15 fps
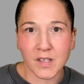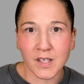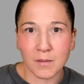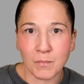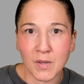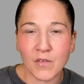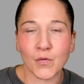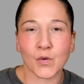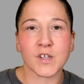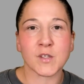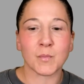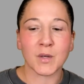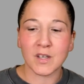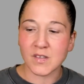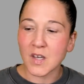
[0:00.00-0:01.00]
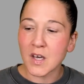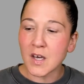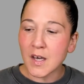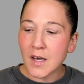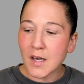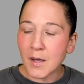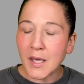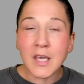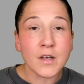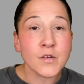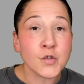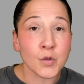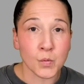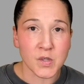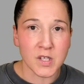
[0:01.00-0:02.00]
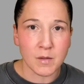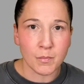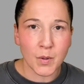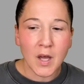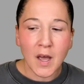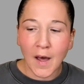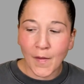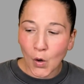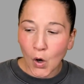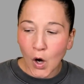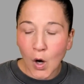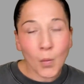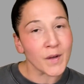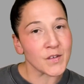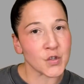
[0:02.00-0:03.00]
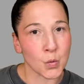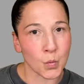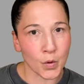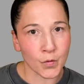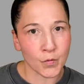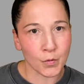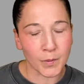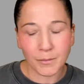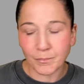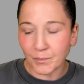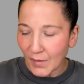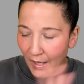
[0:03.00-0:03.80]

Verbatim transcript: can be for us because he is so deep and there are ways to work through it.